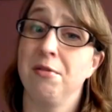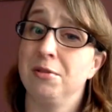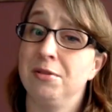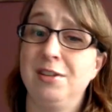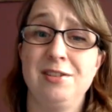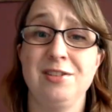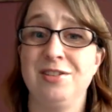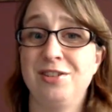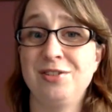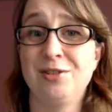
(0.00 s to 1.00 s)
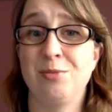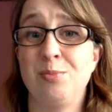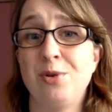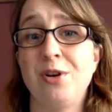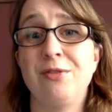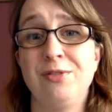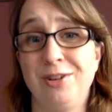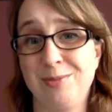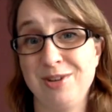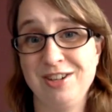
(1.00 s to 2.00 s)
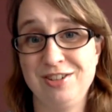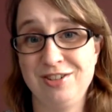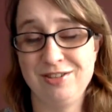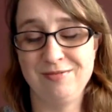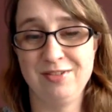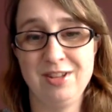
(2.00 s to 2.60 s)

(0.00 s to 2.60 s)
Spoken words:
thought this is just a perfect match.